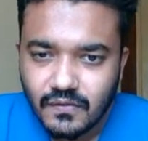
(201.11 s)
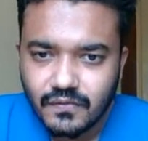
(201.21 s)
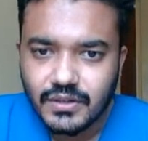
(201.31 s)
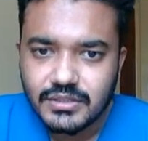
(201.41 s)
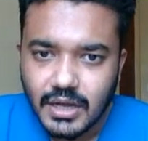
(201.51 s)

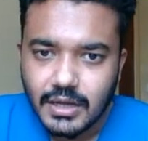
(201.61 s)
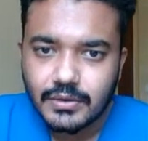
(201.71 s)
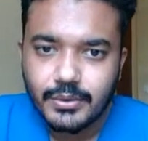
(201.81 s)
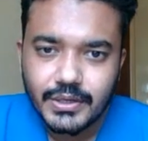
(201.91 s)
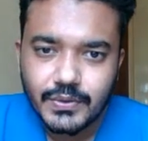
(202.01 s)
which are
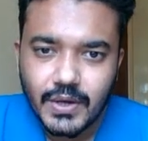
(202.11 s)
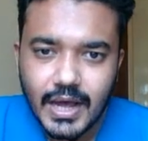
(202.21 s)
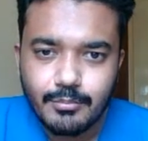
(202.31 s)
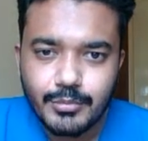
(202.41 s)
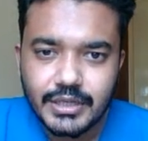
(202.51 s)
going to
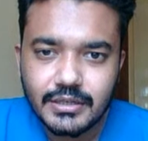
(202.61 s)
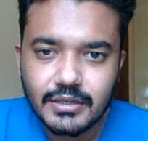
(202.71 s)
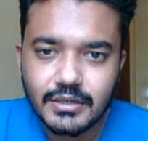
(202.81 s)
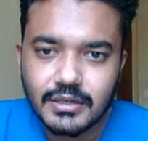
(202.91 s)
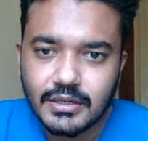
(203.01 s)
happen
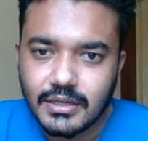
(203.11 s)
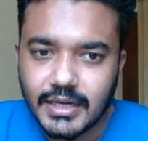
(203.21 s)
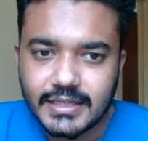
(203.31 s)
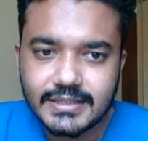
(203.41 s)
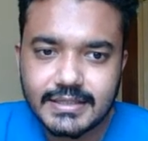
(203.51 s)

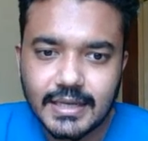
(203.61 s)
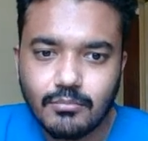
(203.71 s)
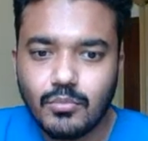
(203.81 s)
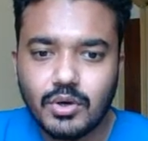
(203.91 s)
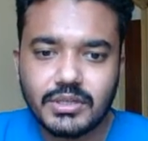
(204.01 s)
at
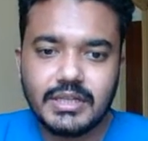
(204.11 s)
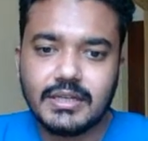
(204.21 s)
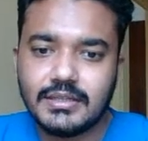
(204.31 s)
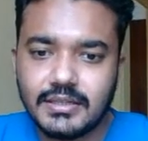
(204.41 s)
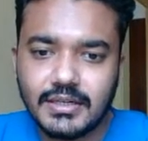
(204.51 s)
some or the
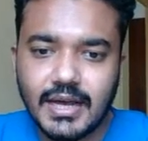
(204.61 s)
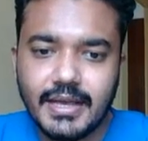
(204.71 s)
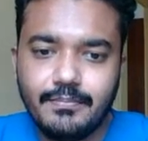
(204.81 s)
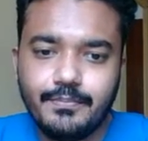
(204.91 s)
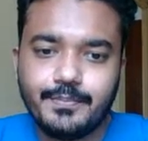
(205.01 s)
other time.